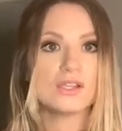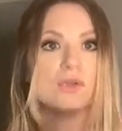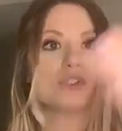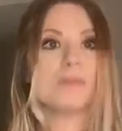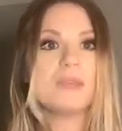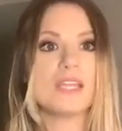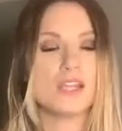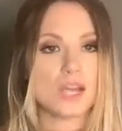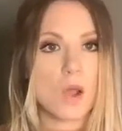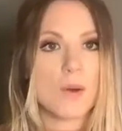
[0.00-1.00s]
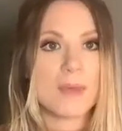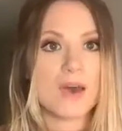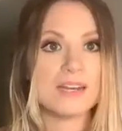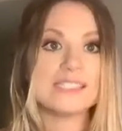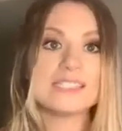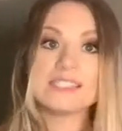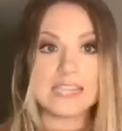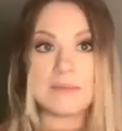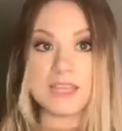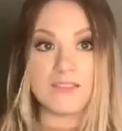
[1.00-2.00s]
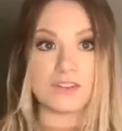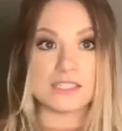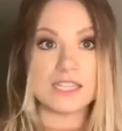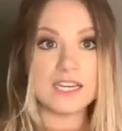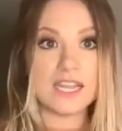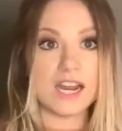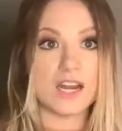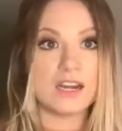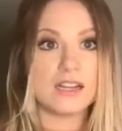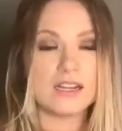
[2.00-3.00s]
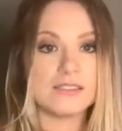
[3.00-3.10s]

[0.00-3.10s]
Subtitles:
you should be in the know about. It's the same thing for skincare.